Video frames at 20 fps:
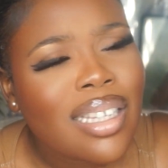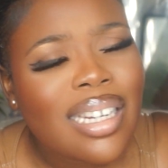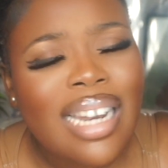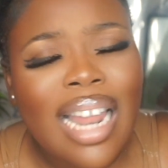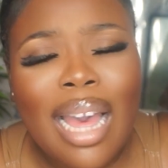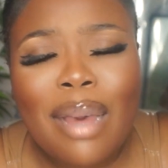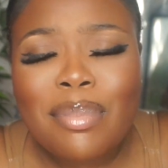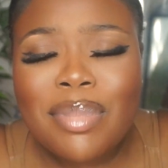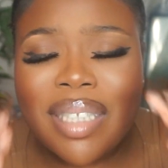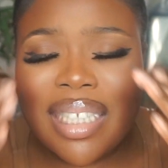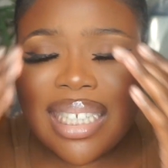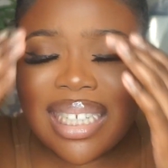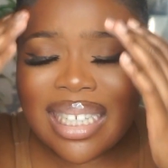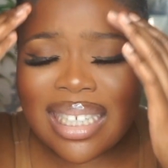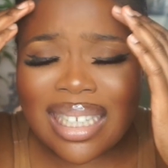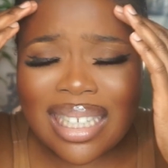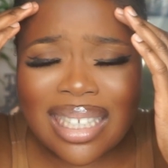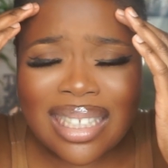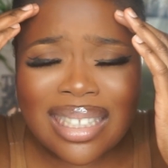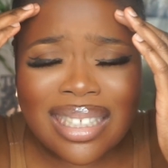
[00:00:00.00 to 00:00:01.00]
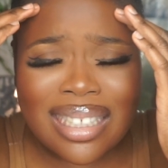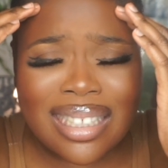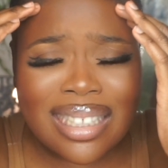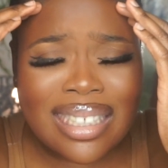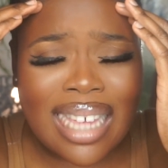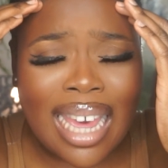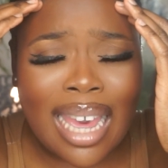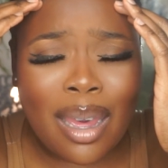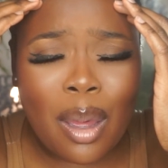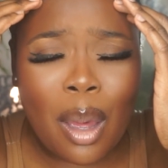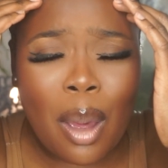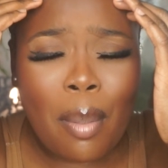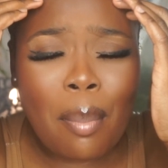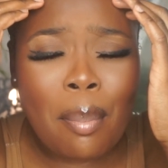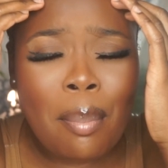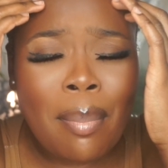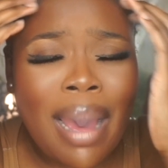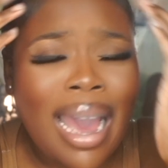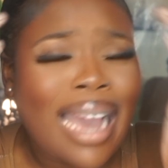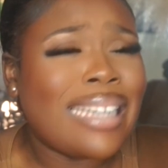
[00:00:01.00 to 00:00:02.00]
I'm thinking, is this guy
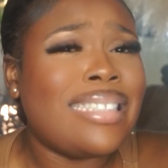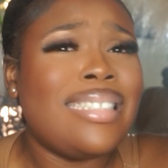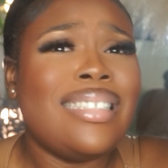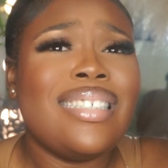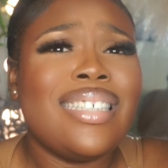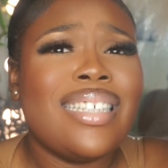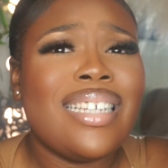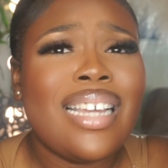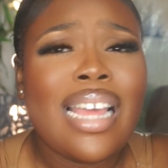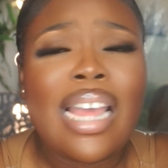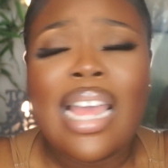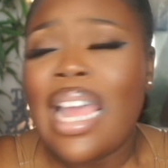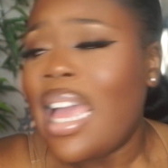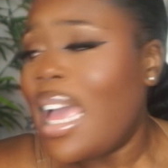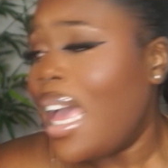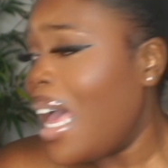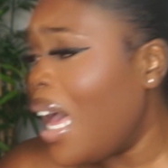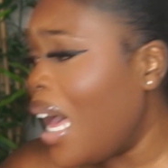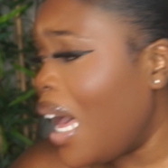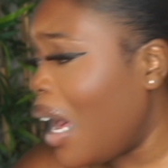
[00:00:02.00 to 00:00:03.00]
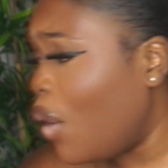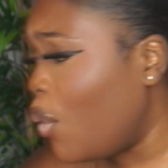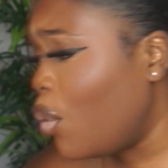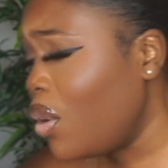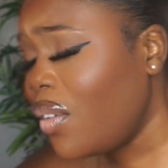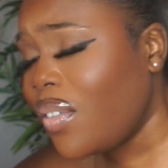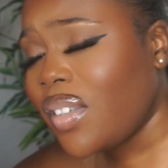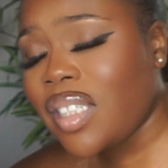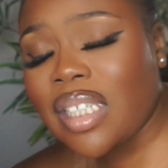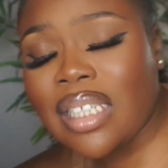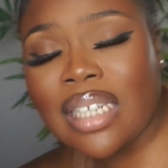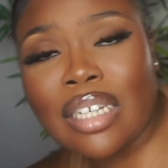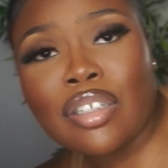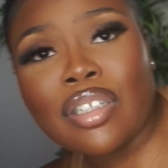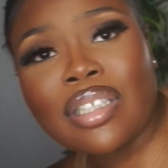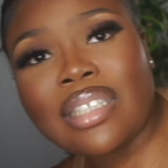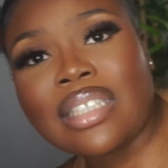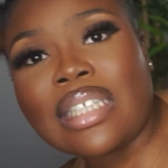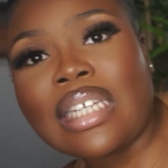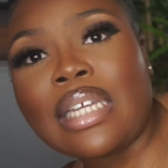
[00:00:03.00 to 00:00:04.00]
mad? All of a sudden I
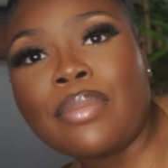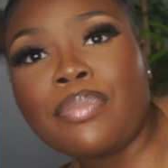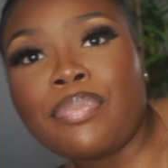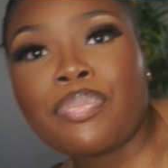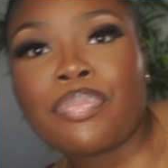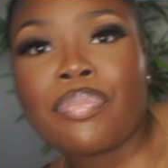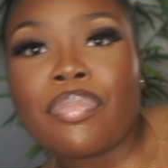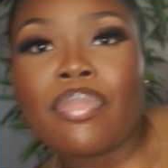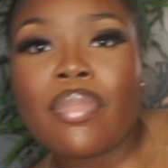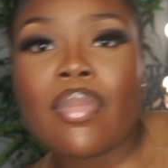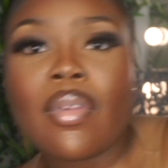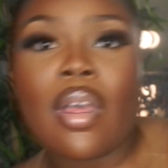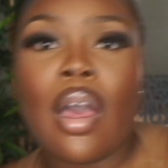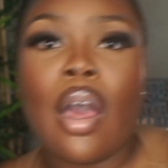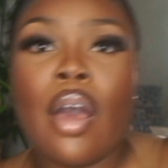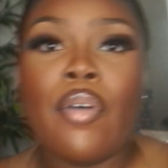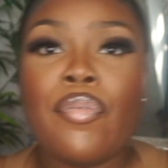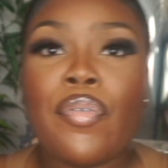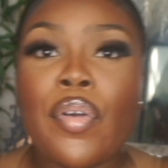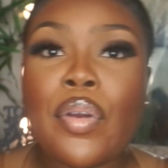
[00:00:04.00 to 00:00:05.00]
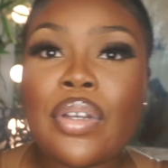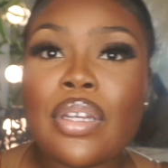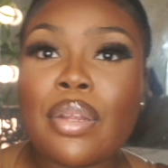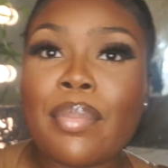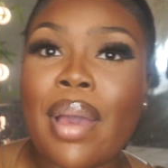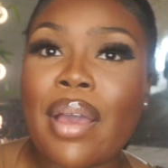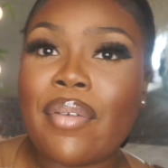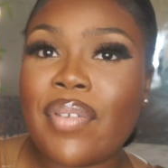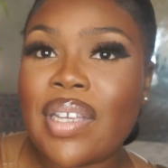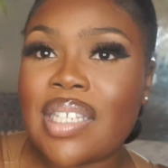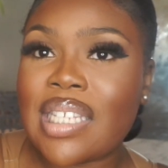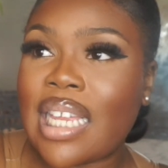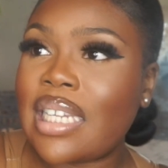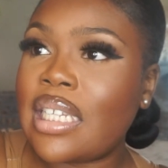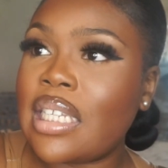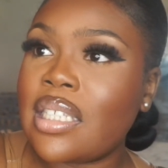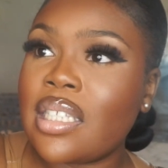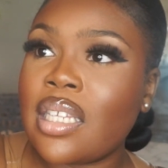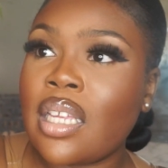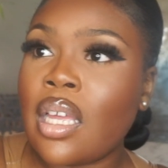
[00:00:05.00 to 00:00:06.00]
just see a phone in my face like
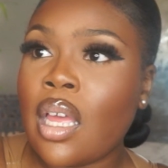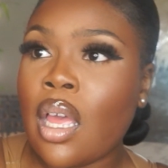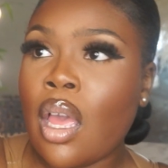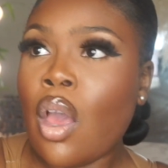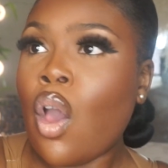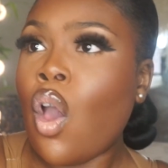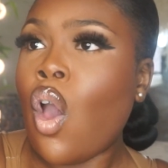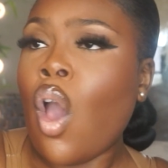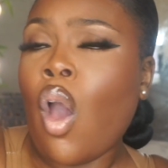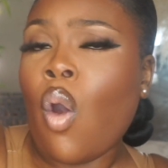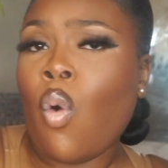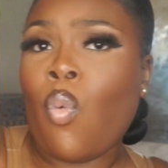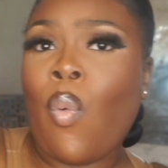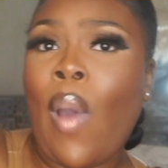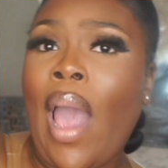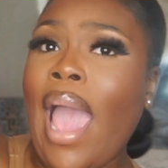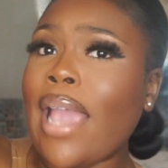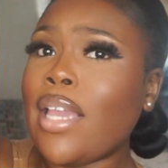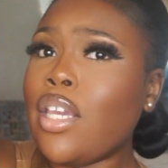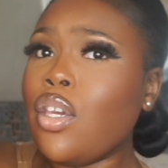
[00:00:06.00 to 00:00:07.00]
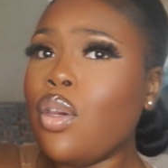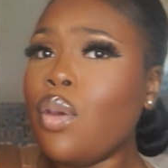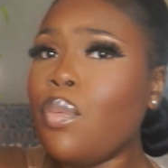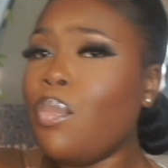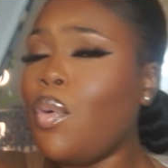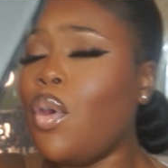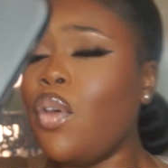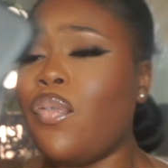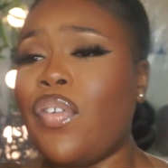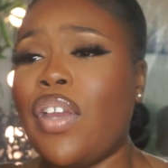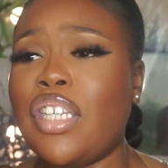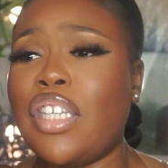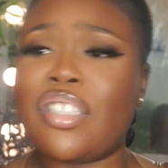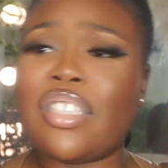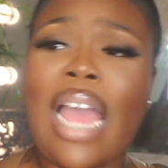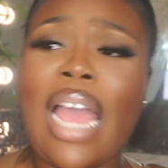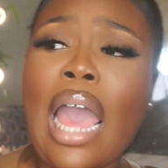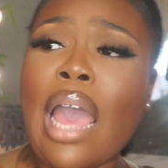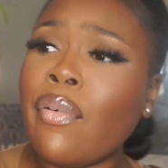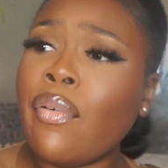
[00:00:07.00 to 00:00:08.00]
this. Why are you moving
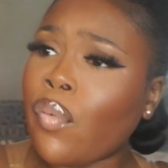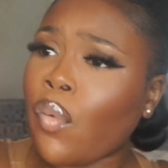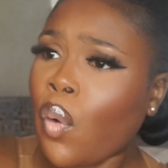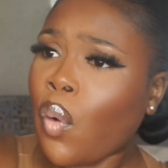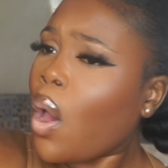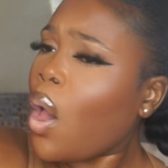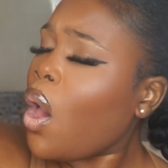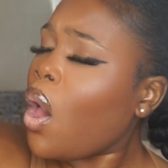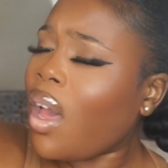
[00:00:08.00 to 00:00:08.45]
shy for?